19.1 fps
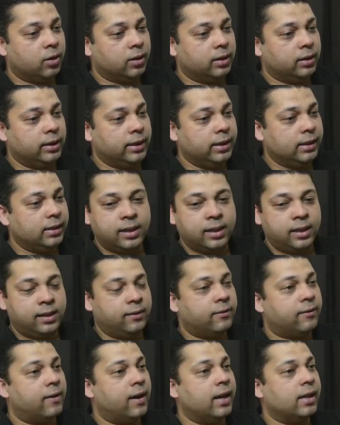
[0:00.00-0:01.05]
all these
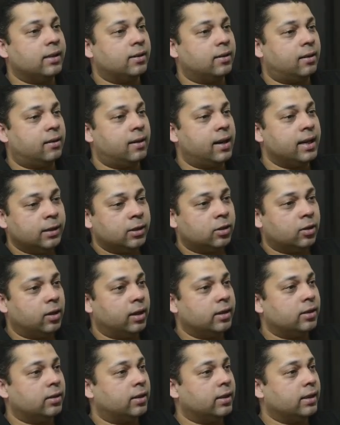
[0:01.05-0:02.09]
hidden files. All right, so
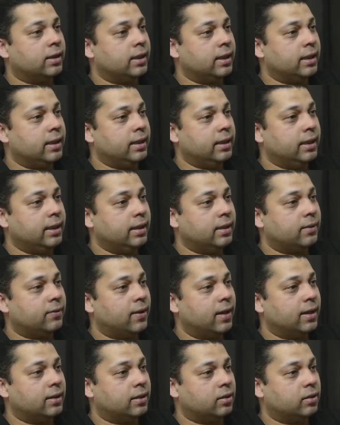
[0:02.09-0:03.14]
as you can see, these
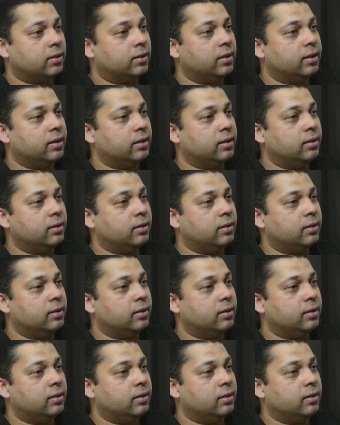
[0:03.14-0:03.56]
files, so